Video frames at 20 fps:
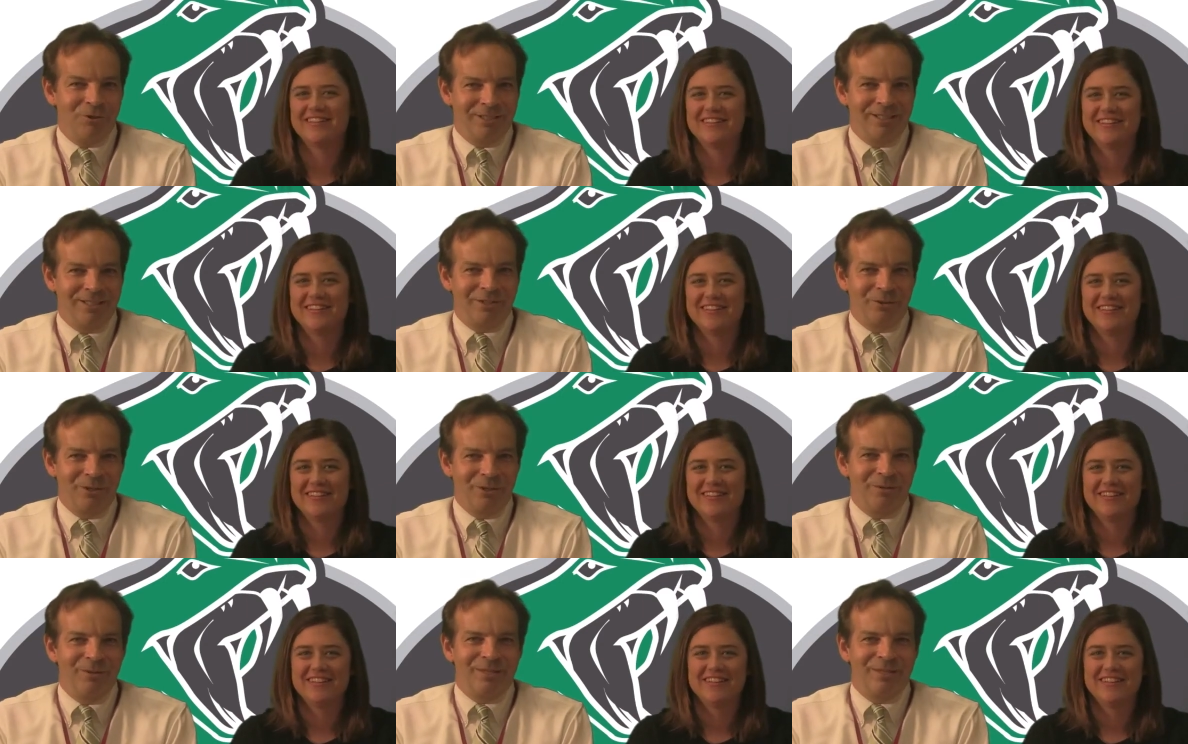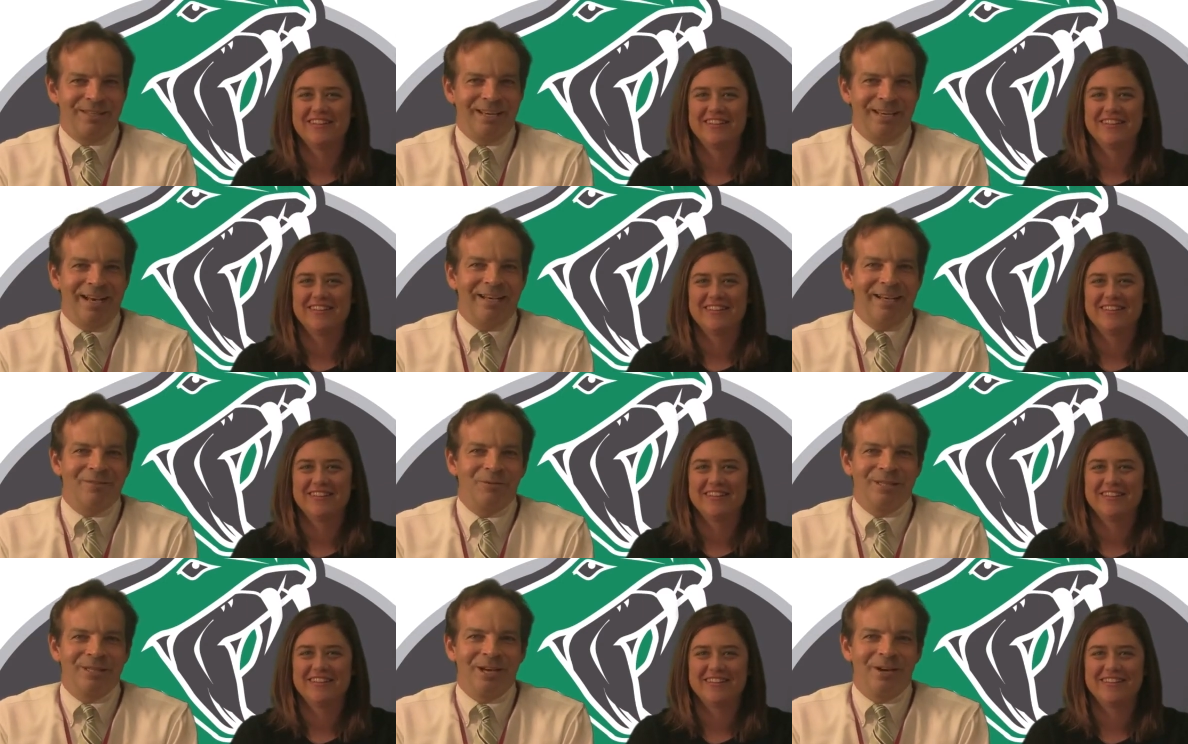Speaker 1: agree with that.
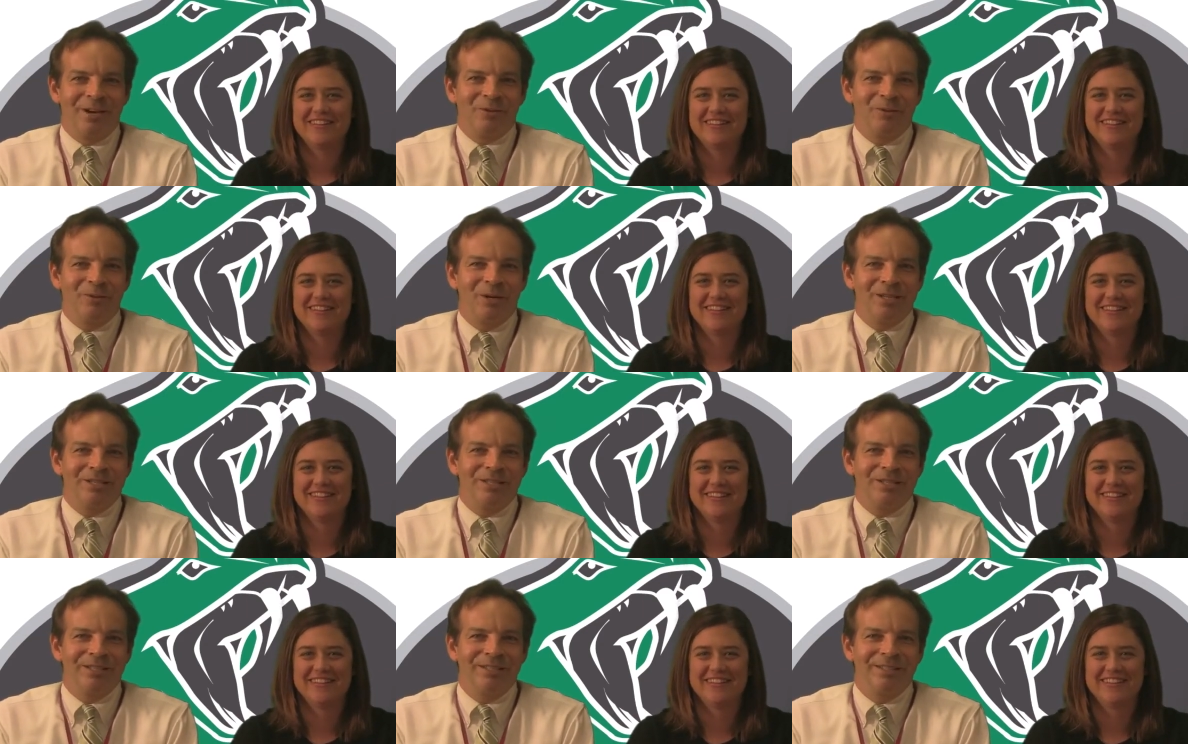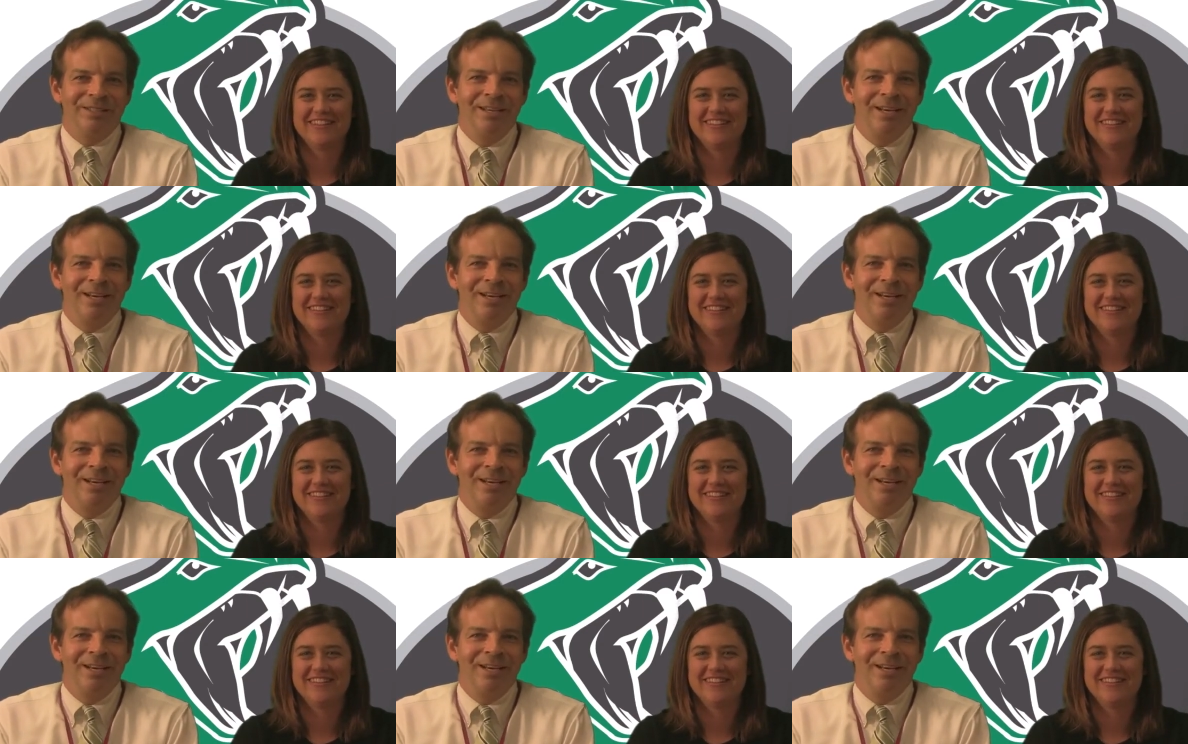Without question,